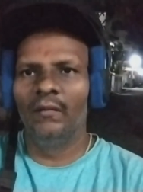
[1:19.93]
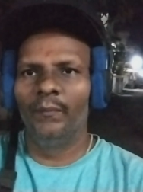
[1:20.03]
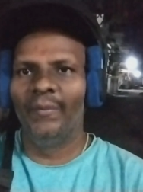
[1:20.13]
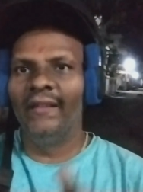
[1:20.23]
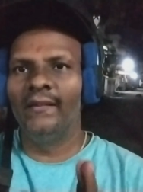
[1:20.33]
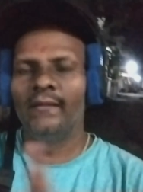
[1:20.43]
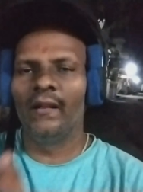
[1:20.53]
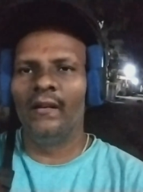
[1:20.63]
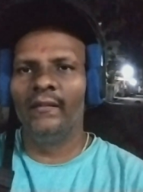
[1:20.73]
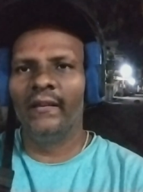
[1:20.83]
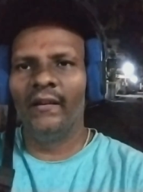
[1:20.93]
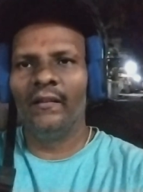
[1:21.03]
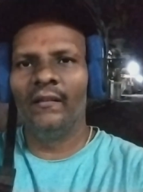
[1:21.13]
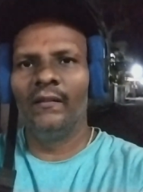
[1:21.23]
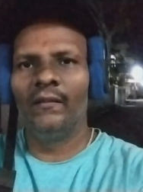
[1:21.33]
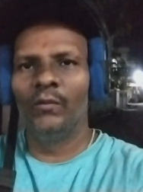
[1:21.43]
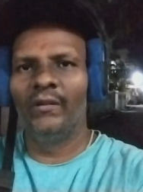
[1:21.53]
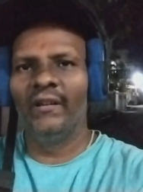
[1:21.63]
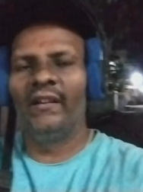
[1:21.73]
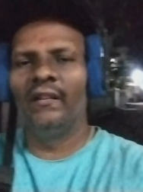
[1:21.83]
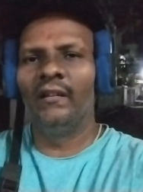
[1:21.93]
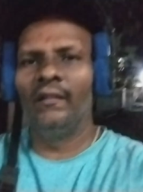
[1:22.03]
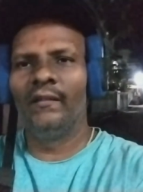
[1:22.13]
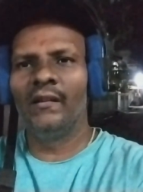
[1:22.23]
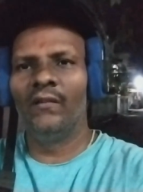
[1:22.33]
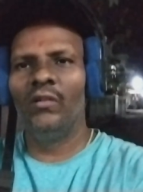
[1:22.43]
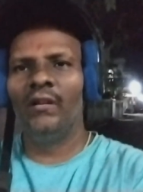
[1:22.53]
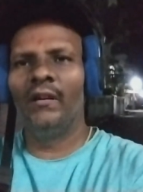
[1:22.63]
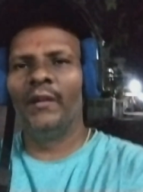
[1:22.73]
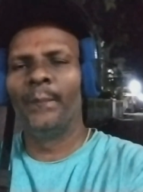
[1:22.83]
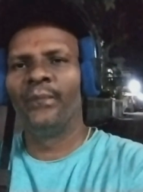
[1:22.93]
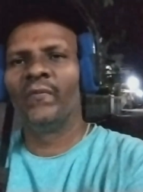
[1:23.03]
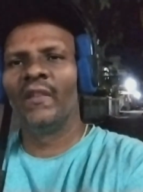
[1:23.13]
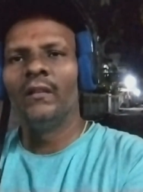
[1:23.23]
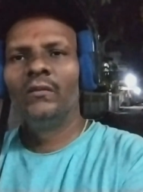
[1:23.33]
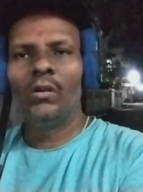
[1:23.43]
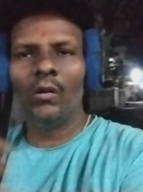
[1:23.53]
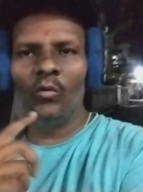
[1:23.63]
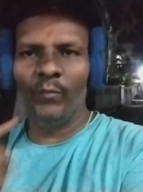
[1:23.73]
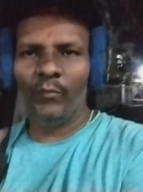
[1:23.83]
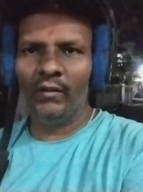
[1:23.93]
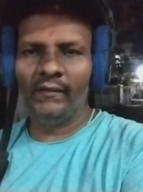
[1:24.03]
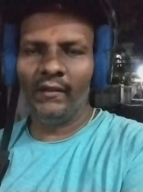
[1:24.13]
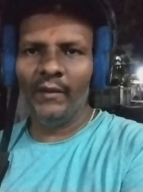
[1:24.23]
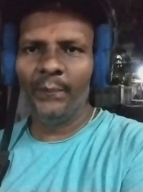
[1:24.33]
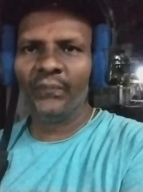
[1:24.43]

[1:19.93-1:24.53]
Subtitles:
places are designed so that it is covered throughout Pondicherry.